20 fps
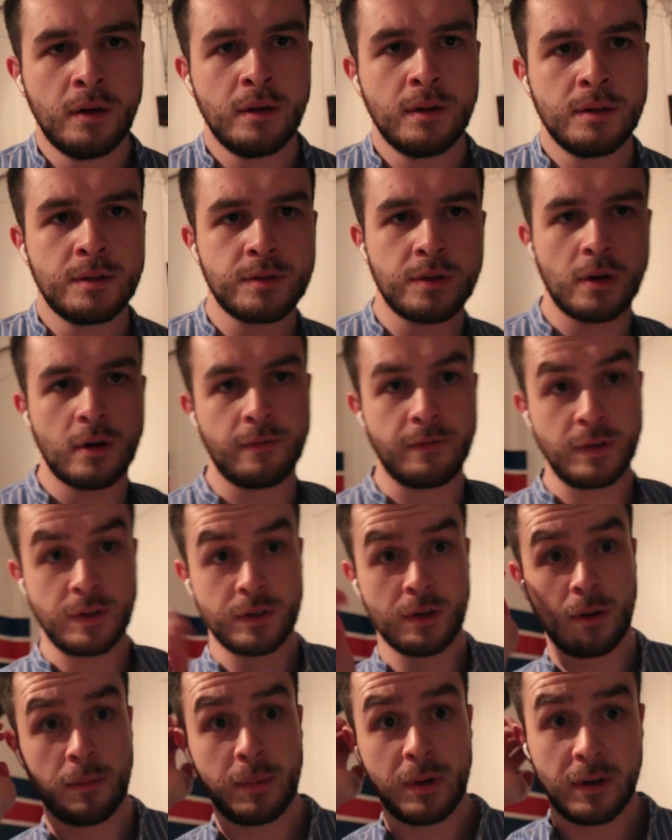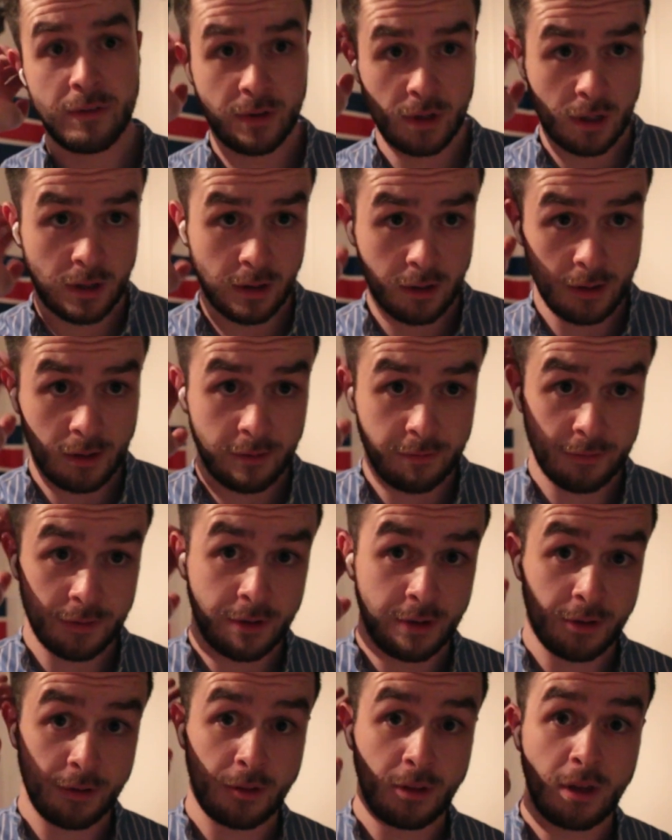Sorry if you saw a bit of a cutoff
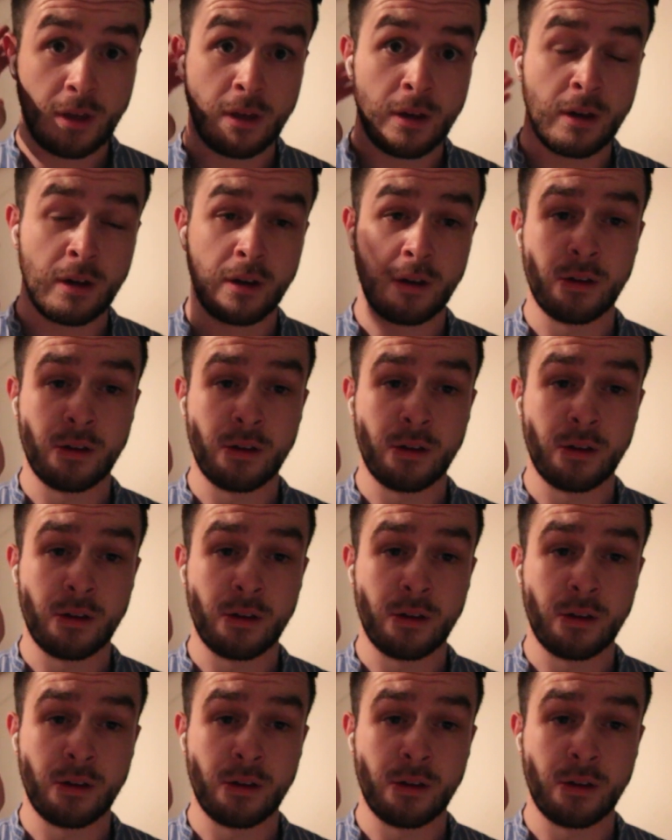there. The